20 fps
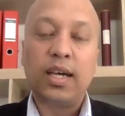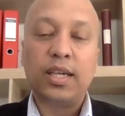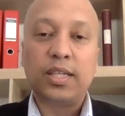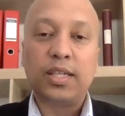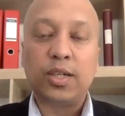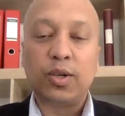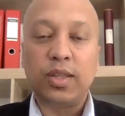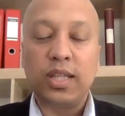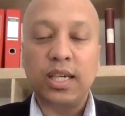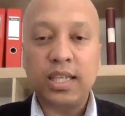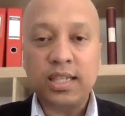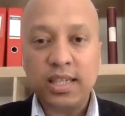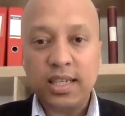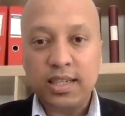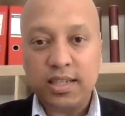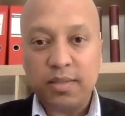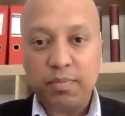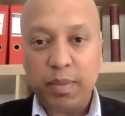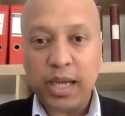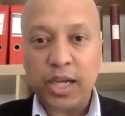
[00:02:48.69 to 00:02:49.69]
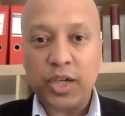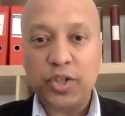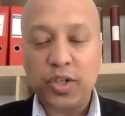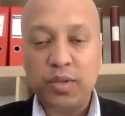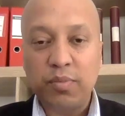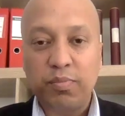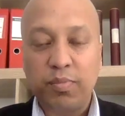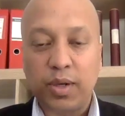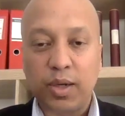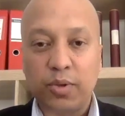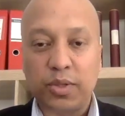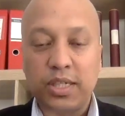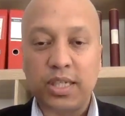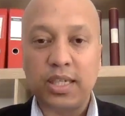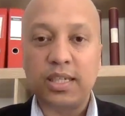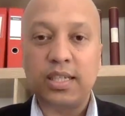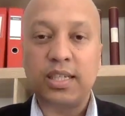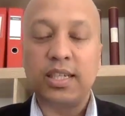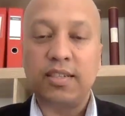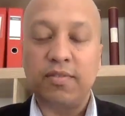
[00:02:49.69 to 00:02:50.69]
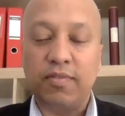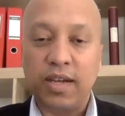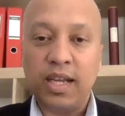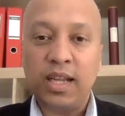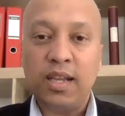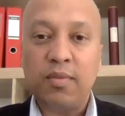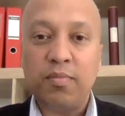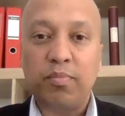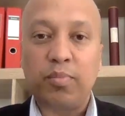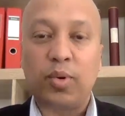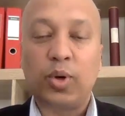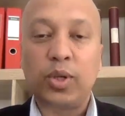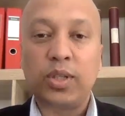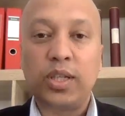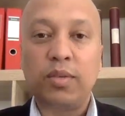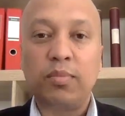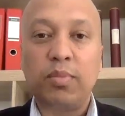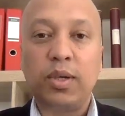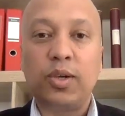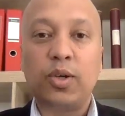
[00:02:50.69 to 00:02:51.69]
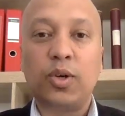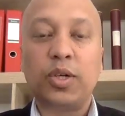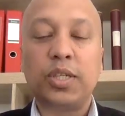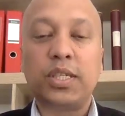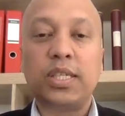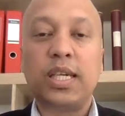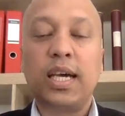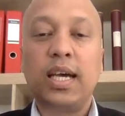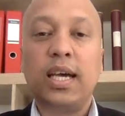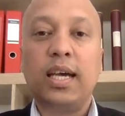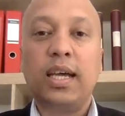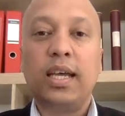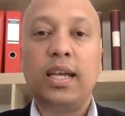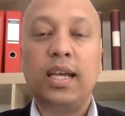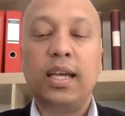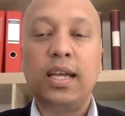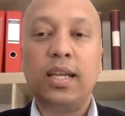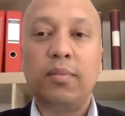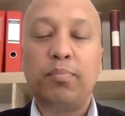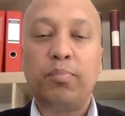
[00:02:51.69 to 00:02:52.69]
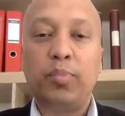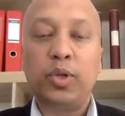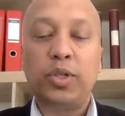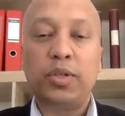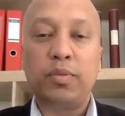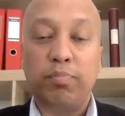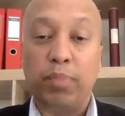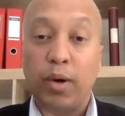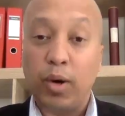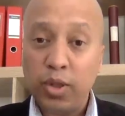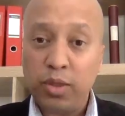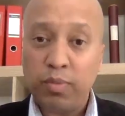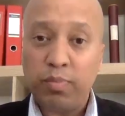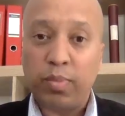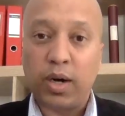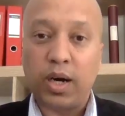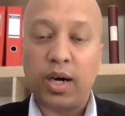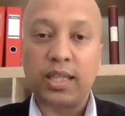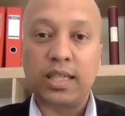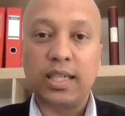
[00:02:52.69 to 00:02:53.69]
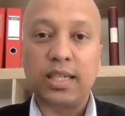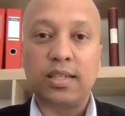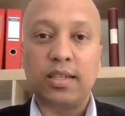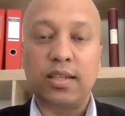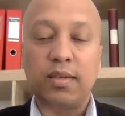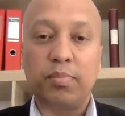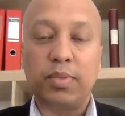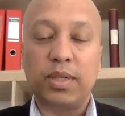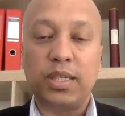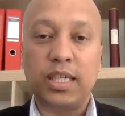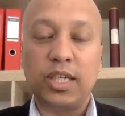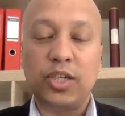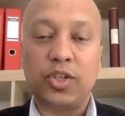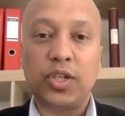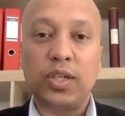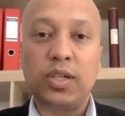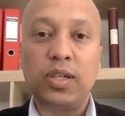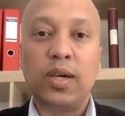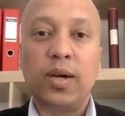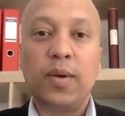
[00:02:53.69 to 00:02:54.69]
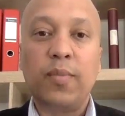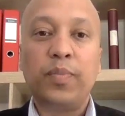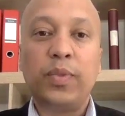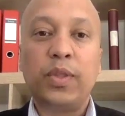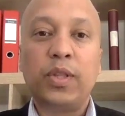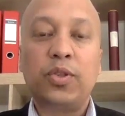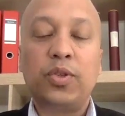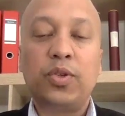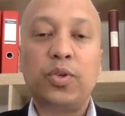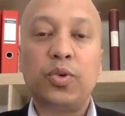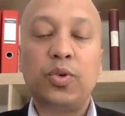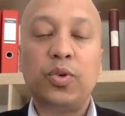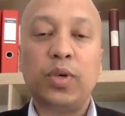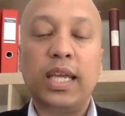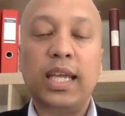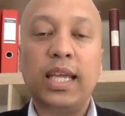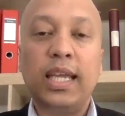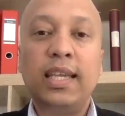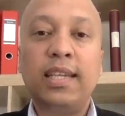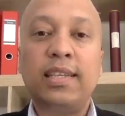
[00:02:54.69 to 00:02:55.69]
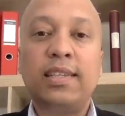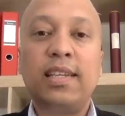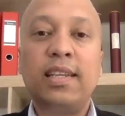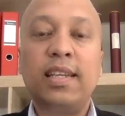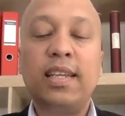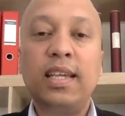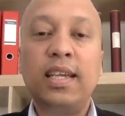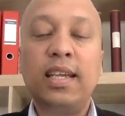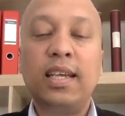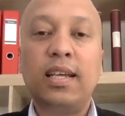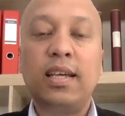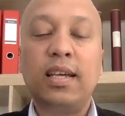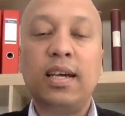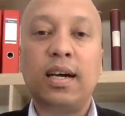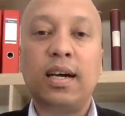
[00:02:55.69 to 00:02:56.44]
So this inspection process is very important because it puts both parties in a position to easily